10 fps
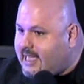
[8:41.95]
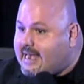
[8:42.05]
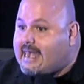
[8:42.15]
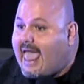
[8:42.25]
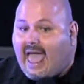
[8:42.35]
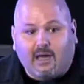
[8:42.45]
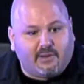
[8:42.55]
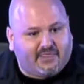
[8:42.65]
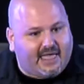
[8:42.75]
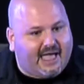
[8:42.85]
Now, with
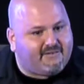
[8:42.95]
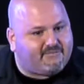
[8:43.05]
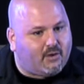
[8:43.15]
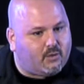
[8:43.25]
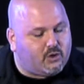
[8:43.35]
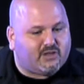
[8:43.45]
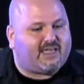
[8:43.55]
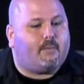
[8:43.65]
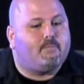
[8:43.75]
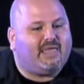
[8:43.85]
the iPhone, you can take
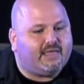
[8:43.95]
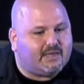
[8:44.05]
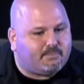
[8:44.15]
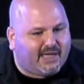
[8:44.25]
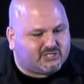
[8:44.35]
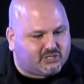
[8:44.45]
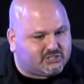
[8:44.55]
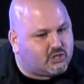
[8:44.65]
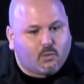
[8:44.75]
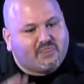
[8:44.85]
a billion pictures.
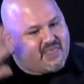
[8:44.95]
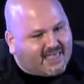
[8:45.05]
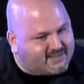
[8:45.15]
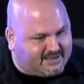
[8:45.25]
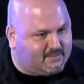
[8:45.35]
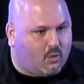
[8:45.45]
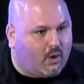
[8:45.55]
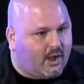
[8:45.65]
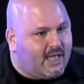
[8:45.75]
No one thinks anymore.